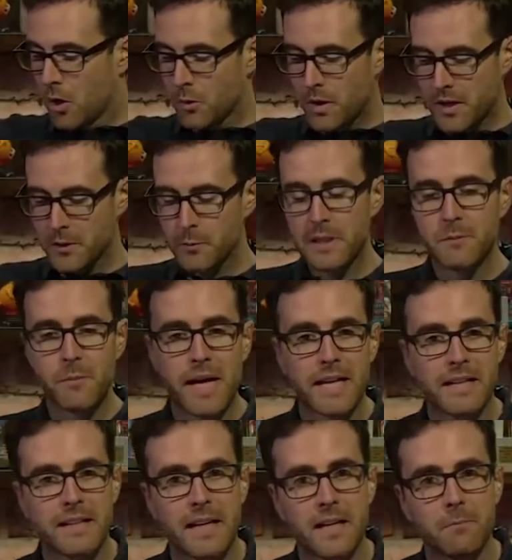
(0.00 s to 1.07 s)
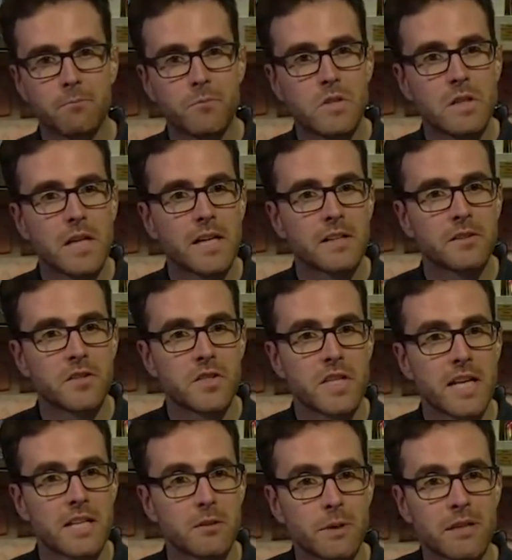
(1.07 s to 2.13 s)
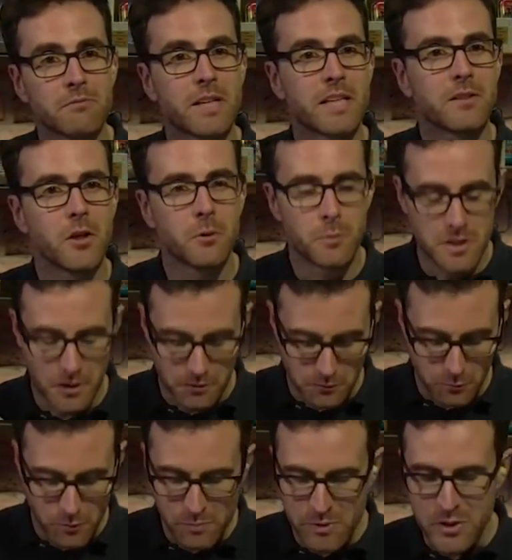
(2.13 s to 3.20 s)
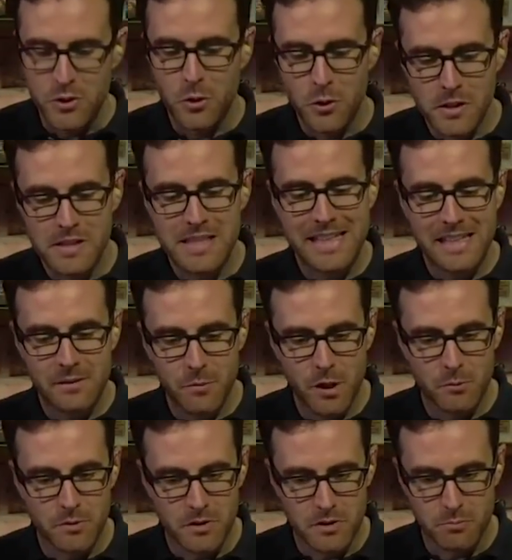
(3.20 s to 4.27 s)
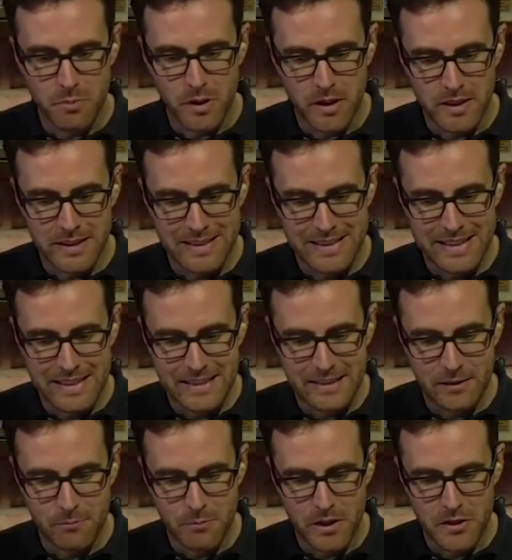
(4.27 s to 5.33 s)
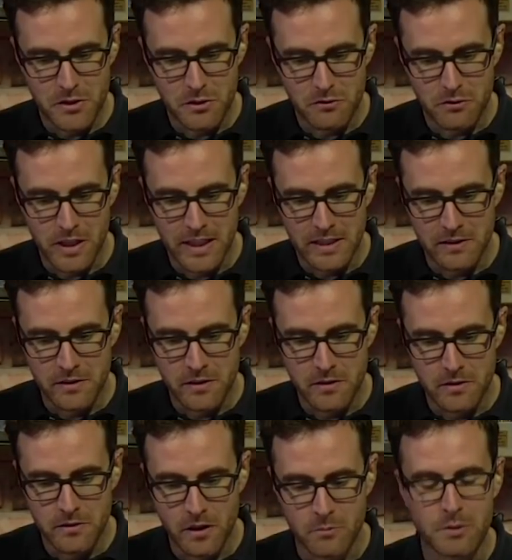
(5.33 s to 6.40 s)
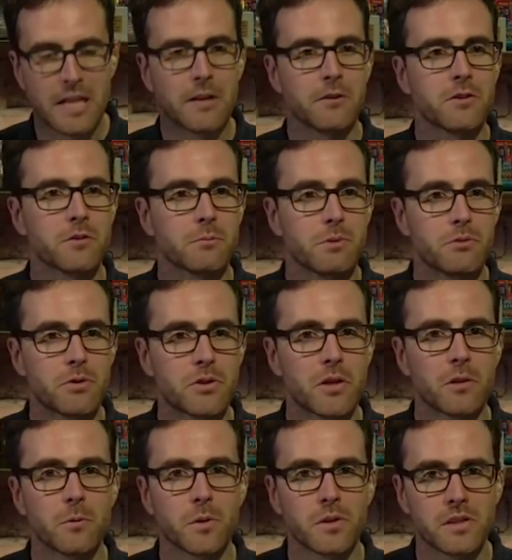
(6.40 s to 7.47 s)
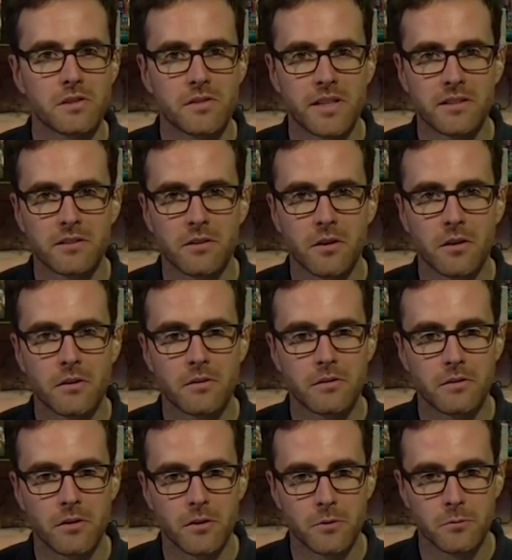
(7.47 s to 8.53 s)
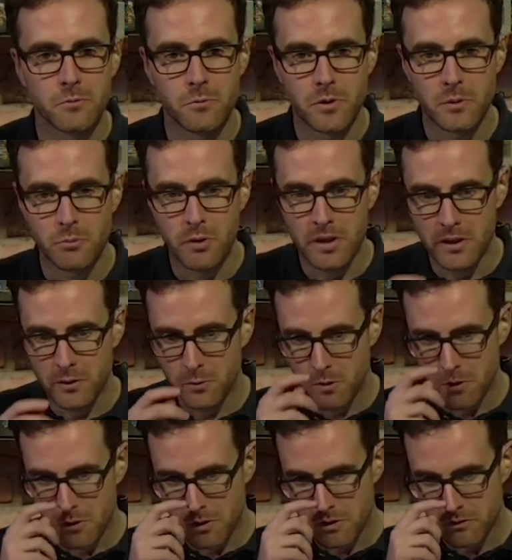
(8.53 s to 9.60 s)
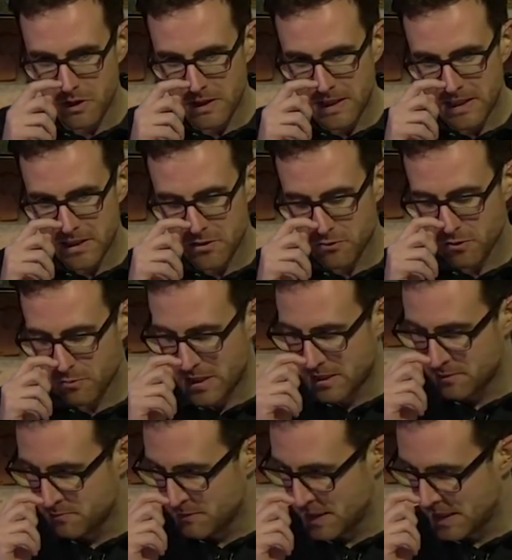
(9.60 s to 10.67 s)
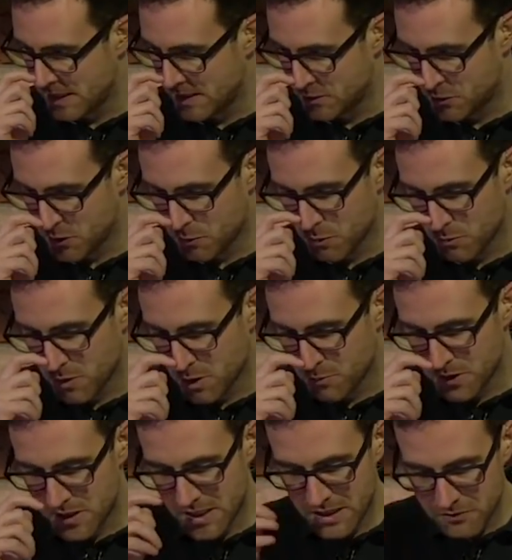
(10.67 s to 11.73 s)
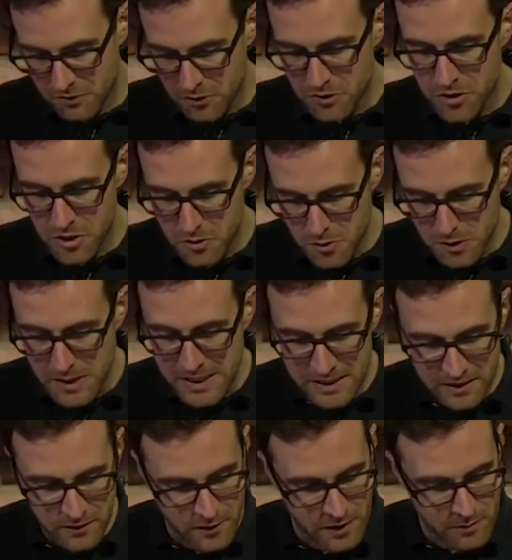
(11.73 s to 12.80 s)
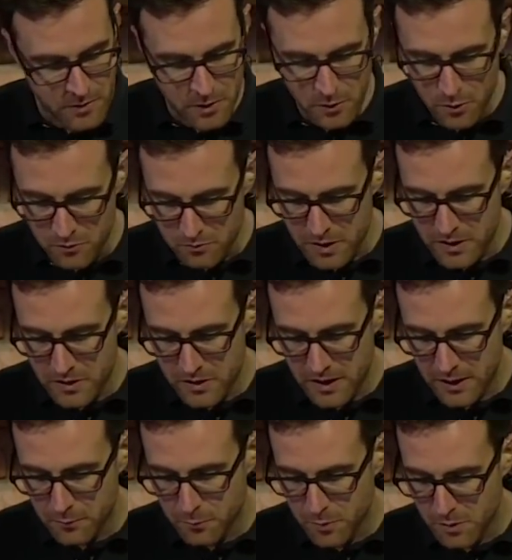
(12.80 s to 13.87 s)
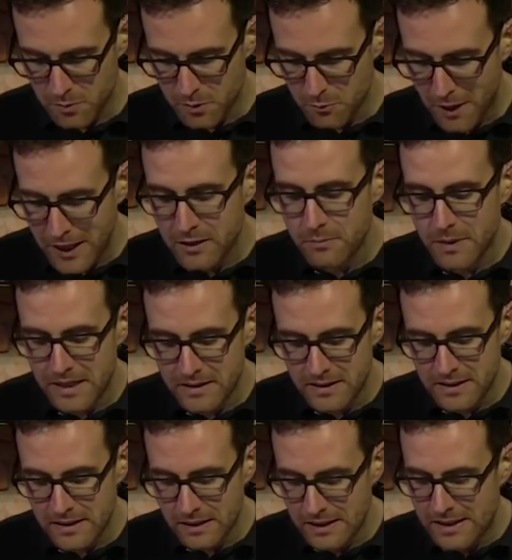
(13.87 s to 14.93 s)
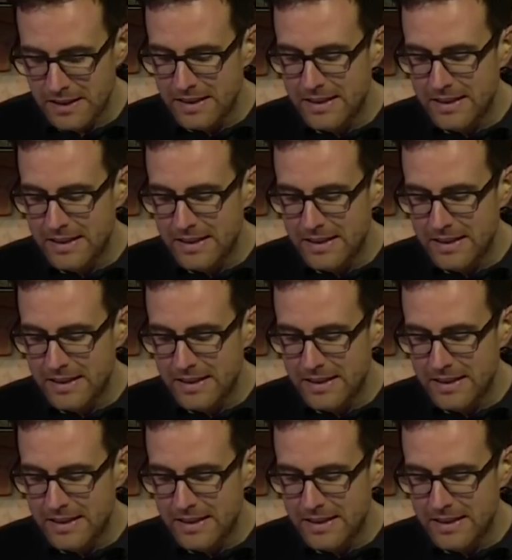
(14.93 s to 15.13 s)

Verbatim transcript: Okay, you're welcome back. Uh, delighted to say, do we have him yet? No, we don't. We'll be joined in a moment by the Minister for Health, Simon Harris. We've just got word he'll take a call, so we'll bring you all the very latest from him in just one moment. If you're tuning in, it seems the government uh, will be recommending